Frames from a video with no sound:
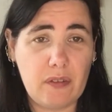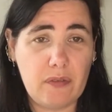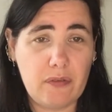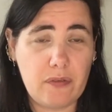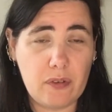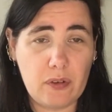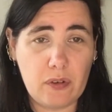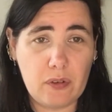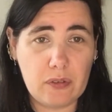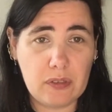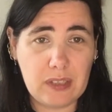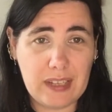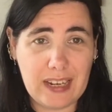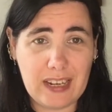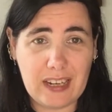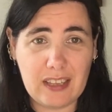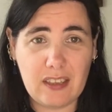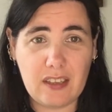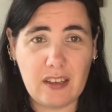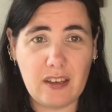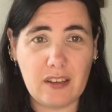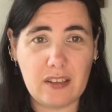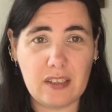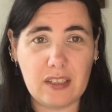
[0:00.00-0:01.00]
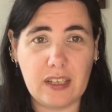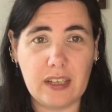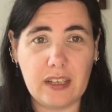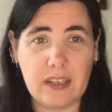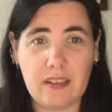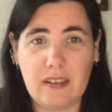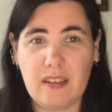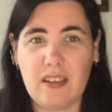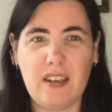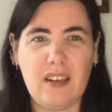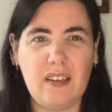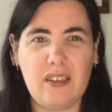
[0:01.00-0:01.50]
for Daily
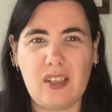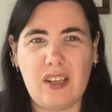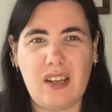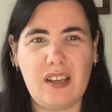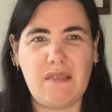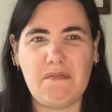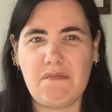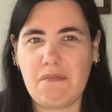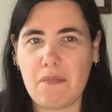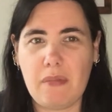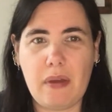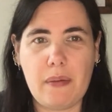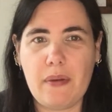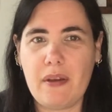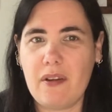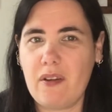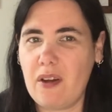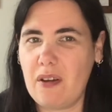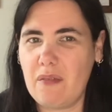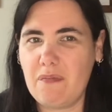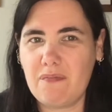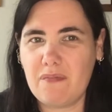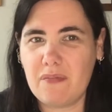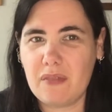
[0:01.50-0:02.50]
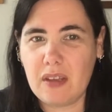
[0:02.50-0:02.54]
30, and that's like, maybe I've got